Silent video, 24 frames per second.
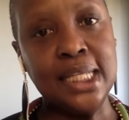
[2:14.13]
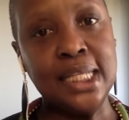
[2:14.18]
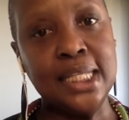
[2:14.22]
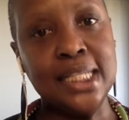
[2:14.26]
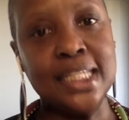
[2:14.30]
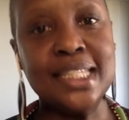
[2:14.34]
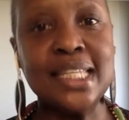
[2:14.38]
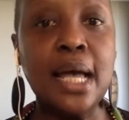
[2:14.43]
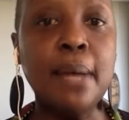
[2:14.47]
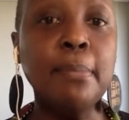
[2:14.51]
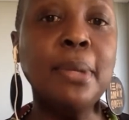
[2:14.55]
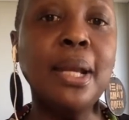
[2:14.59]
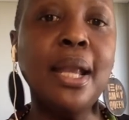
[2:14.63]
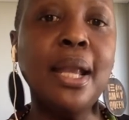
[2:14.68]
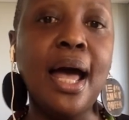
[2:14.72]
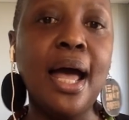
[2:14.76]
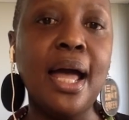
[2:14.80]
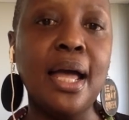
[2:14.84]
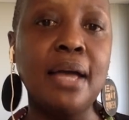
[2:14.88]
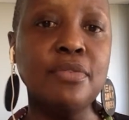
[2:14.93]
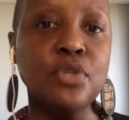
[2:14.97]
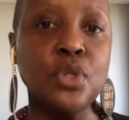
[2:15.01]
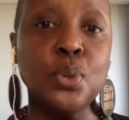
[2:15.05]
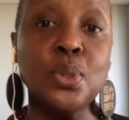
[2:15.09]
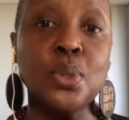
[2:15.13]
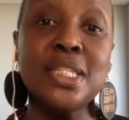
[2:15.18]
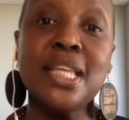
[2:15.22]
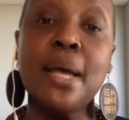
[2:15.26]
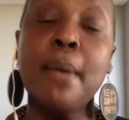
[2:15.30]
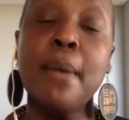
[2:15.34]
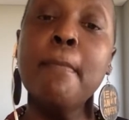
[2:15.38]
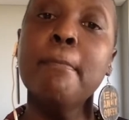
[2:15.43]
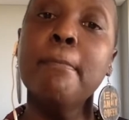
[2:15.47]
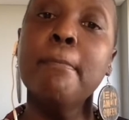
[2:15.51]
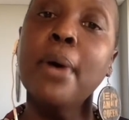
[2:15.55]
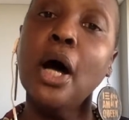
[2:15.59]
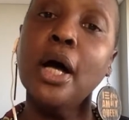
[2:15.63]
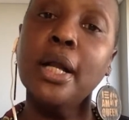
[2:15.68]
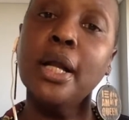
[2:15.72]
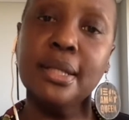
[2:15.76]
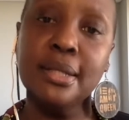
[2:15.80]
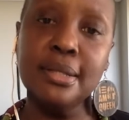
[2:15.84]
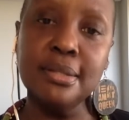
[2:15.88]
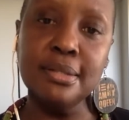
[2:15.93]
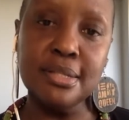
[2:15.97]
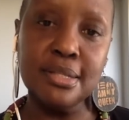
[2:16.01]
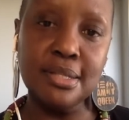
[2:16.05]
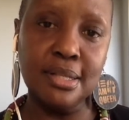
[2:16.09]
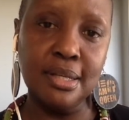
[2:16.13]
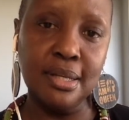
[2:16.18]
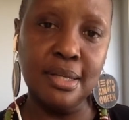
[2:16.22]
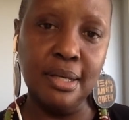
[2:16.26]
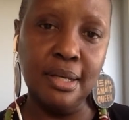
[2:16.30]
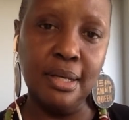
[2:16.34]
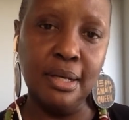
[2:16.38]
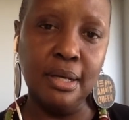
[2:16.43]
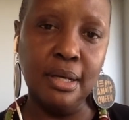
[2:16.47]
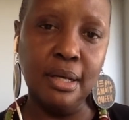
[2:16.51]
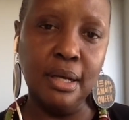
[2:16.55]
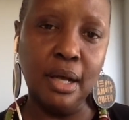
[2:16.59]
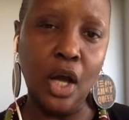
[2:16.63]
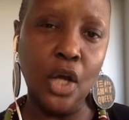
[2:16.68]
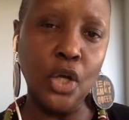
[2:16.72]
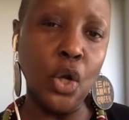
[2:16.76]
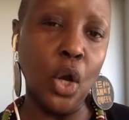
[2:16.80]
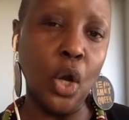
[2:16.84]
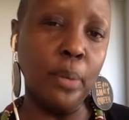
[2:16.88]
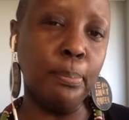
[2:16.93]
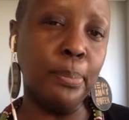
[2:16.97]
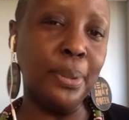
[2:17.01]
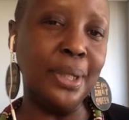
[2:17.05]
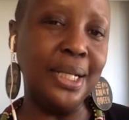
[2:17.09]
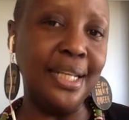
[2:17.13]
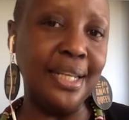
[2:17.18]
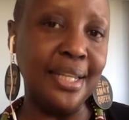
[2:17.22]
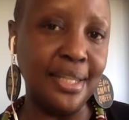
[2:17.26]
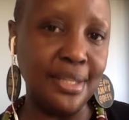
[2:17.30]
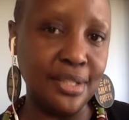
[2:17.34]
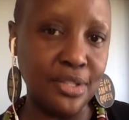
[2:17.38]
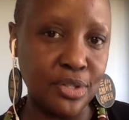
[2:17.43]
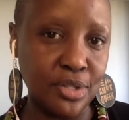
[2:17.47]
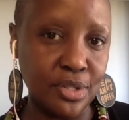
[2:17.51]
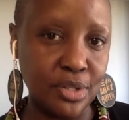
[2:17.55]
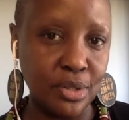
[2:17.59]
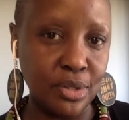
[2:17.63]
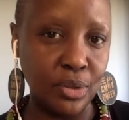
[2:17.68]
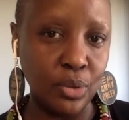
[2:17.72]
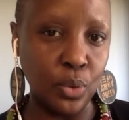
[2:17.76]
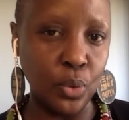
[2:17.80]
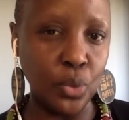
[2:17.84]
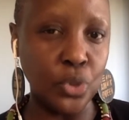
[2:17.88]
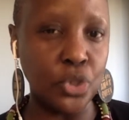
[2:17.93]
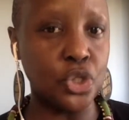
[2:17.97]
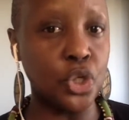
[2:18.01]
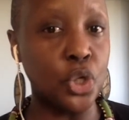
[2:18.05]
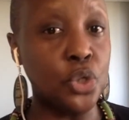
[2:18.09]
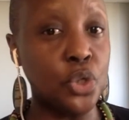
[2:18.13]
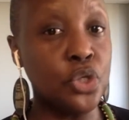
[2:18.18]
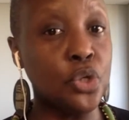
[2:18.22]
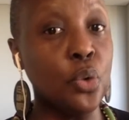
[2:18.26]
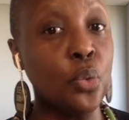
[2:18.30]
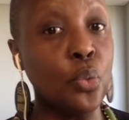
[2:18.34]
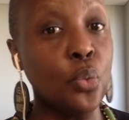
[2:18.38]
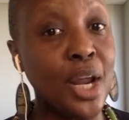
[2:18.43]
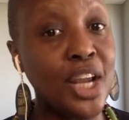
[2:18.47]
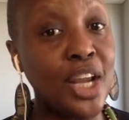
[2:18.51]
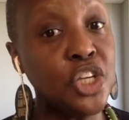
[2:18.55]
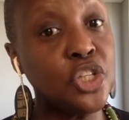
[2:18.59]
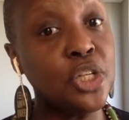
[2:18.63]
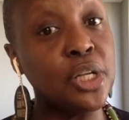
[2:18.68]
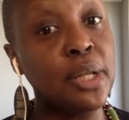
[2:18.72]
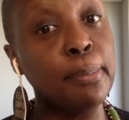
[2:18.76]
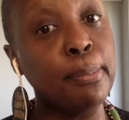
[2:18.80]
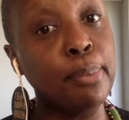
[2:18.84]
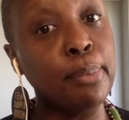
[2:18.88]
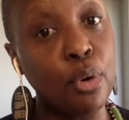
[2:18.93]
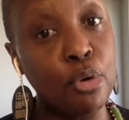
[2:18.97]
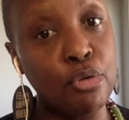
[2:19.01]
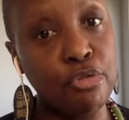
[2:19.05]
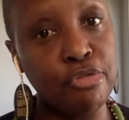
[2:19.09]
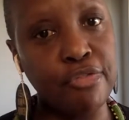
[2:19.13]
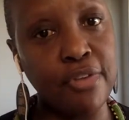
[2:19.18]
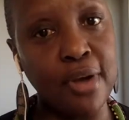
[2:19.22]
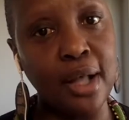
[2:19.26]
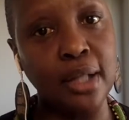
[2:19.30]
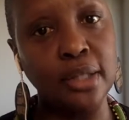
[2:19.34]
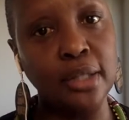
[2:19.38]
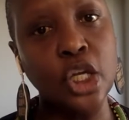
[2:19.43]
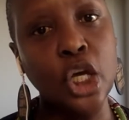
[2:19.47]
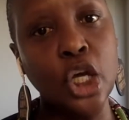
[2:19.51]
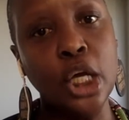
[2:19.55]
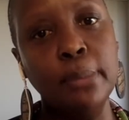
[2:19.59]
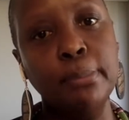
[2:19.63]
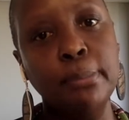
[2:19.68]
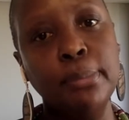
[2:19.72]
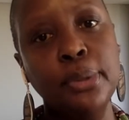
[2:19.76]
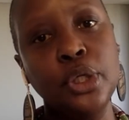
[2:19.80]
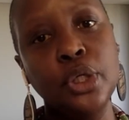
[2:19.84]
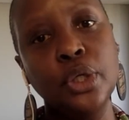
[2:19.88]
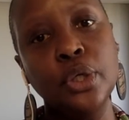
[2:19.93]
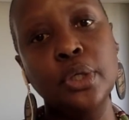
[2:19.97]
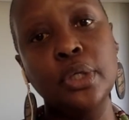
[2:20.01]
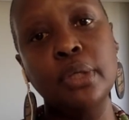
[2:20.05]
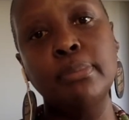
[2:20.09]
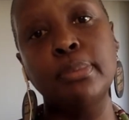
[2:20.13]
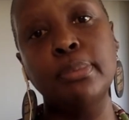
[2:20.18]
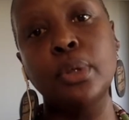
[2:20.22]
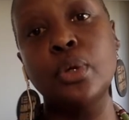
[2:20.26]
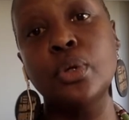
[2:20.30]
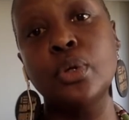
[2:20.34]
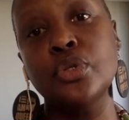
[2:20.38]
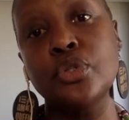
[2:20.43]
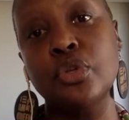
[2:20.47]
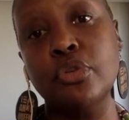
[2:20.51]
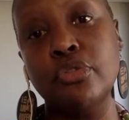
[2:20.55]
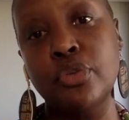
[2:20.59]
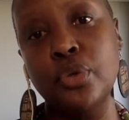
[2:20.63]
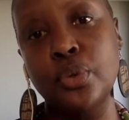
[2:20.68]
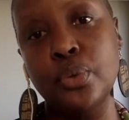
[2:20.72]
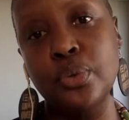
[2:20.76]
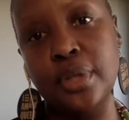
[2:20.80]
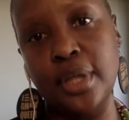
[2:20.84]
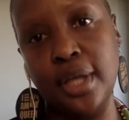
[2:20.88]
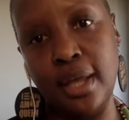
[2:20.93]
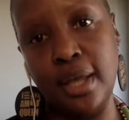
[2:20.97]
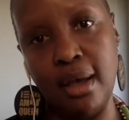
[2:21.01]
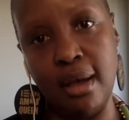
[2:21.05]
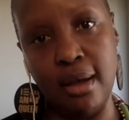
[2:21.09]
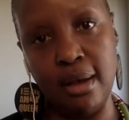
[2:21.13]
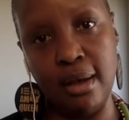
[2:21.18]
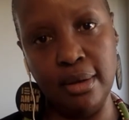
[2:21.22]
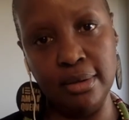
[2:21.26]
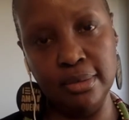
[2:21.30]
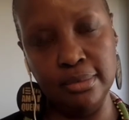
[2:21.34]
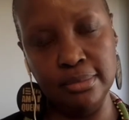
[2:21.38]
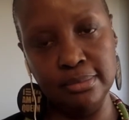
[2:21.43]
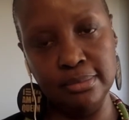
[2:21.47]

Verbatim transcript: Some lives or some bodies are not policed or racially profiled purely because of who they are.